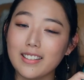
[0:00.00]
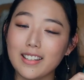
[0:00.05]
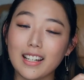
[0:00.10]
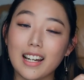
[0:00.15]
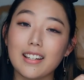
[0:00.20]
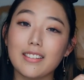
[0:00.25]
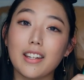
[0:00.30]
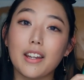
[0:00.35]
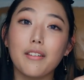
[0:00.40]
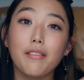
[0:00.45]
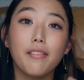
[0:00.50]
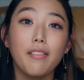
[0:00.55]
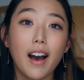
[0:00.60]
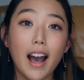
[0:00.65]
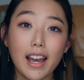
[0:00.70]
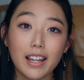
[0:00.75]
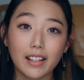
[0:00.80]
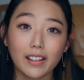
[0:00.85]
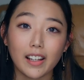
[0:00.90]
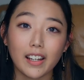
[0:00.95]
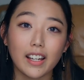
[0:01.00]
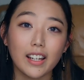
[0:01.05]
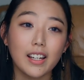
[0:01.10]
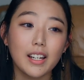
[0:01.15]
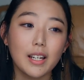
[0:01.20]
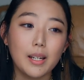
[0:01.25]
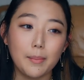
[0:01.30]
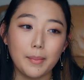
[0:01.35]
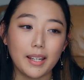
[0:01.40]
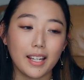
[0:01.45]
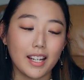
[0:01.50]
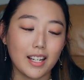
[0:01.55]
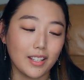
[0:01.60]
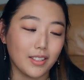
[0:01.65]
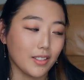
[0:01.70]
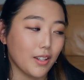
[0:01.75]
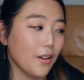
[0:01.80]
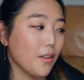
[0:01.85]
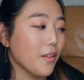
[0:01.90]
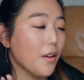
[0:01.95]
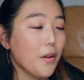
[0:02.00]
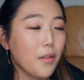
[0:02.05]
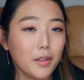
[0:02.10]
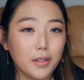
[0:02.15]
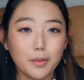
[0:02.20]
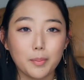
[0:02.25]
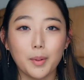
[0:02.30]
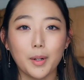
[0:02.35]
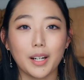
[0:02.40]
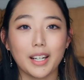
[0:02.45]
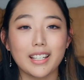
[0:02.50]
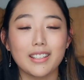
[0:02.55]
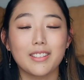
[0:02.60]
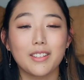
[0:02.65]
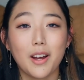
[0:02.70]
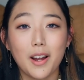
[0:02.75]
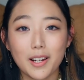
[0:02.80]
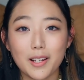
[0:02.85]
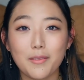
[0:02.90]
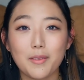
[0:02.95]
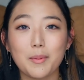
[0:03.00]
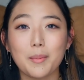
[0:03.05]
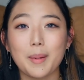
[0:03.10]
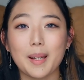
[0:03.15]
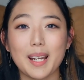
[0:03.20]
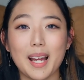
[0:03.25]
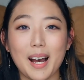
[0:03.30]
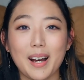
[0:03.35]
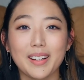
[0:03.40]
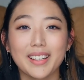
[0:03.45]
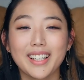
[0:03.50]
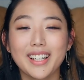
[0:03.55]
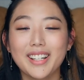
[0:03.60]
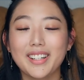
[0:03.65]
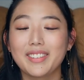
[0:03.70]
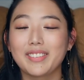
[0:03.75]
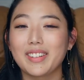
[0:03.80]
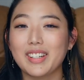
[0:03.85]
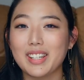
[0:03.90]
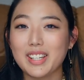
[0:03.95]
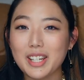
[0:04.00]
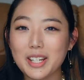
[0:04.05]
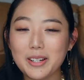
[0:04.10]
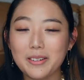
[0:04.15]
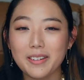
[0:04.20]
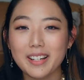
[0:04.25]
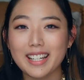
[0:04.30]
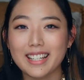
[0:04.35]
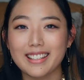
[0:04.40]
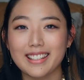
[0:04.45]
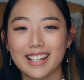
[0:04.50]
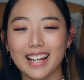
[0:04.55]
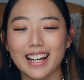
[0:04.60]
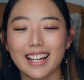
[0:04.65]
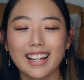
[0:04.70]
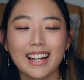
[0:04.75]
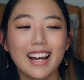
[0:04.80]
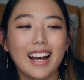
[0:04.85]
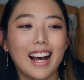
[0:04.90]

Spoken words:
And I say finally because although this book has not even been out for 2 weeks yet,